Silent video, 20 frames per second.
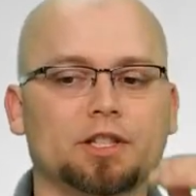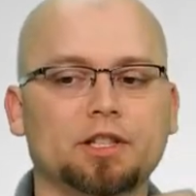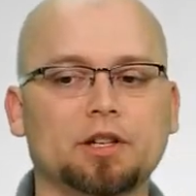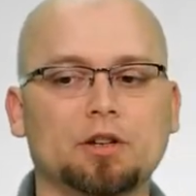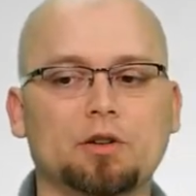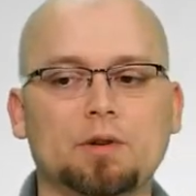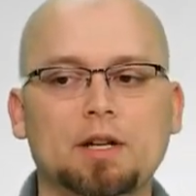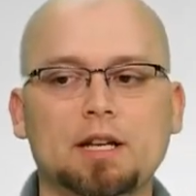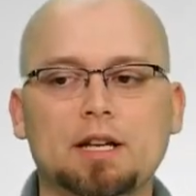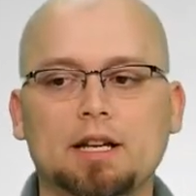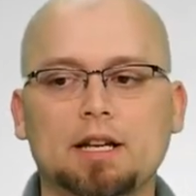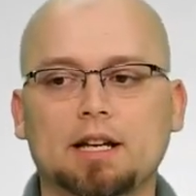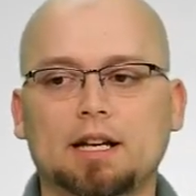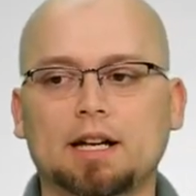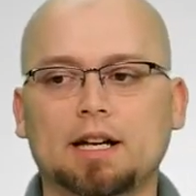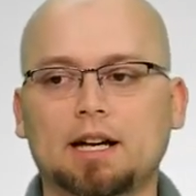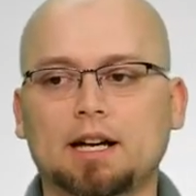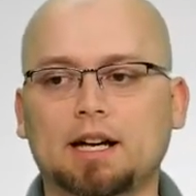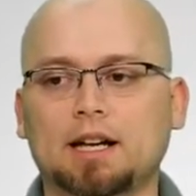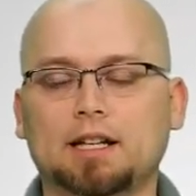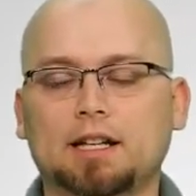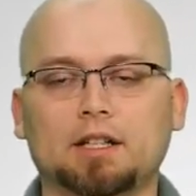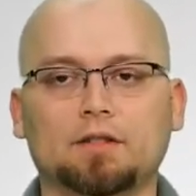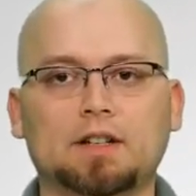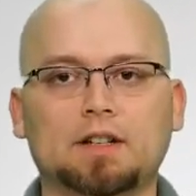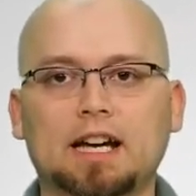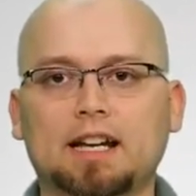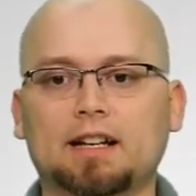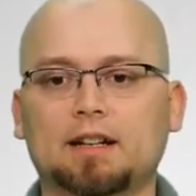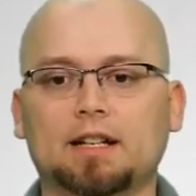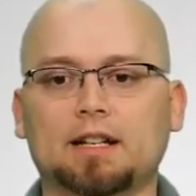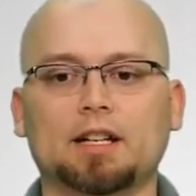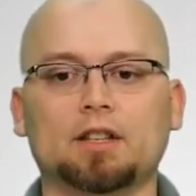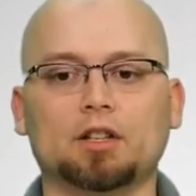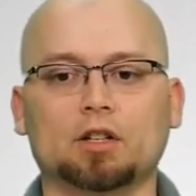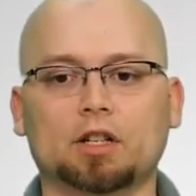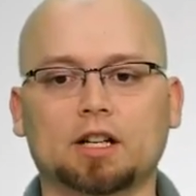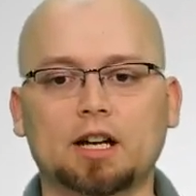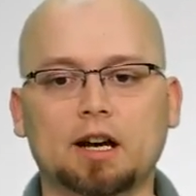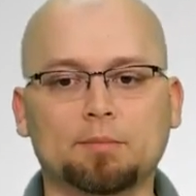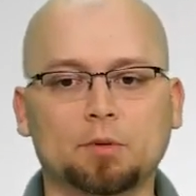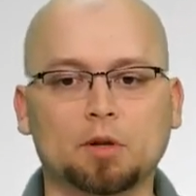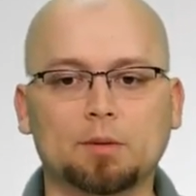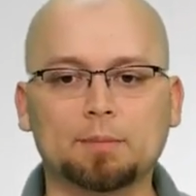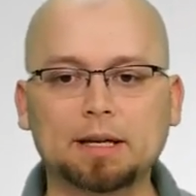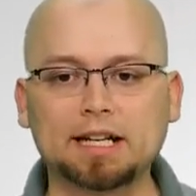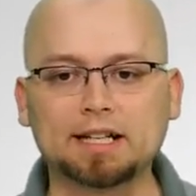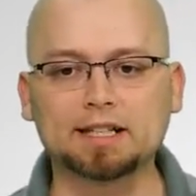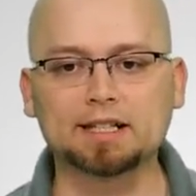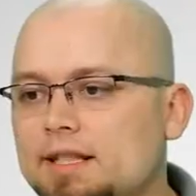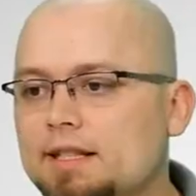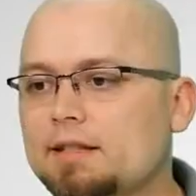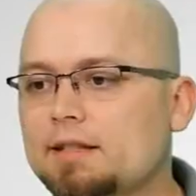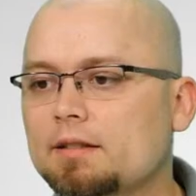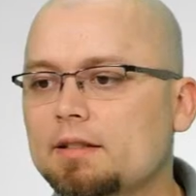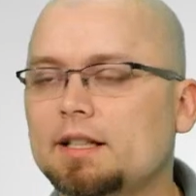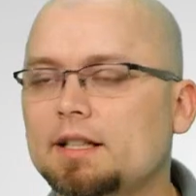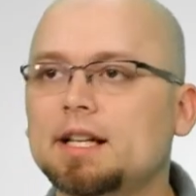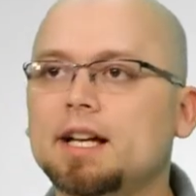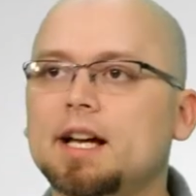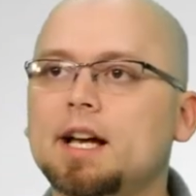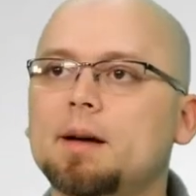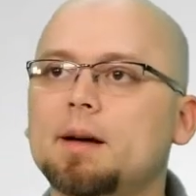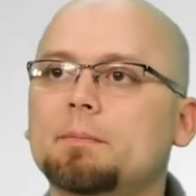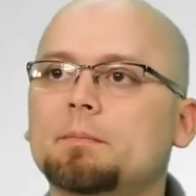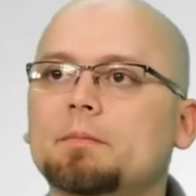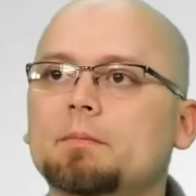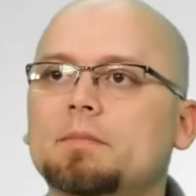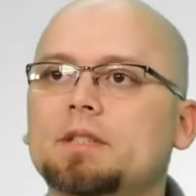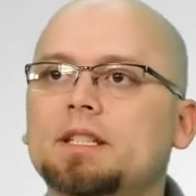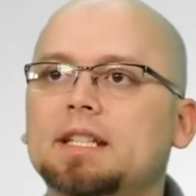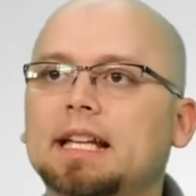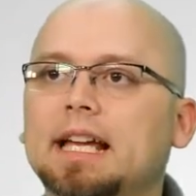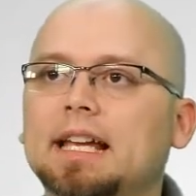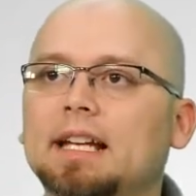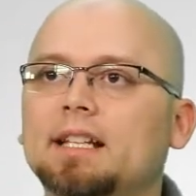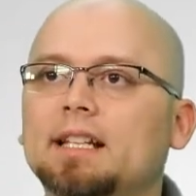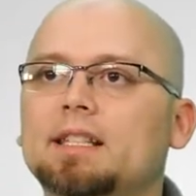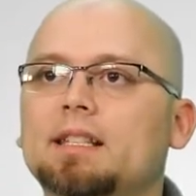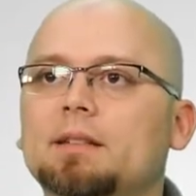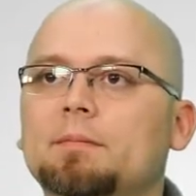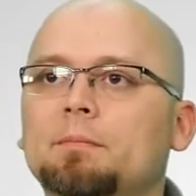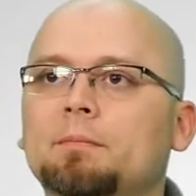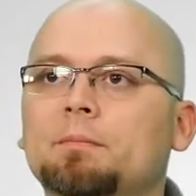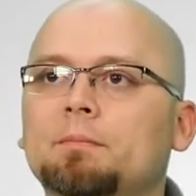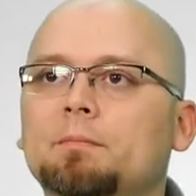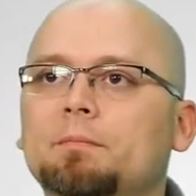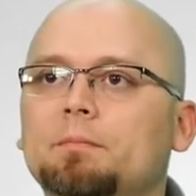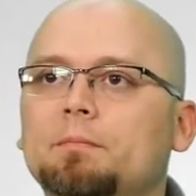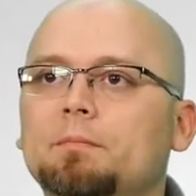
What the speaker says: So you've got another couple of minutes to get in some